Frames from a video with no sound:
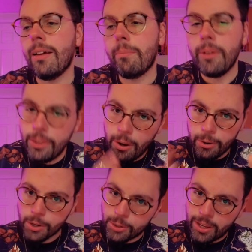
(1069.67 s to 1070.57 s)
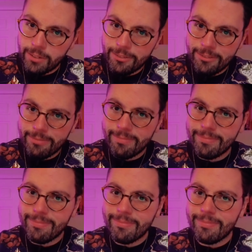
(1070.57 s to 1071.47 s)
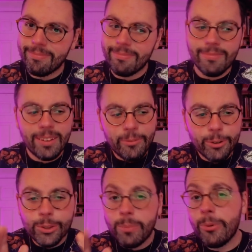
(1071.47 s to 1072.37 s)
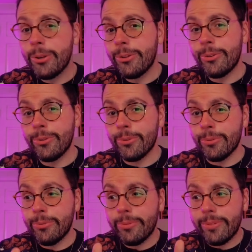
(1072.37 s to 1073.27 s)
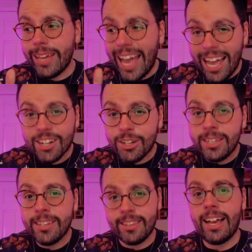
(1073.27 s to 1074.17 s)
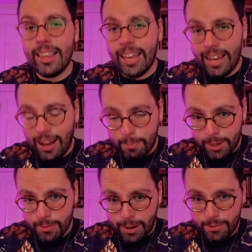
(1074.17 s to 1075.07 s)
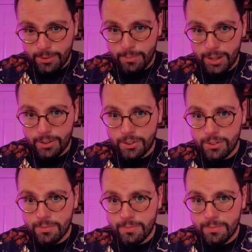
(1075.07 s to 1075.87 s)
But know yourself. If you're someone who actually does not like hopping around too much,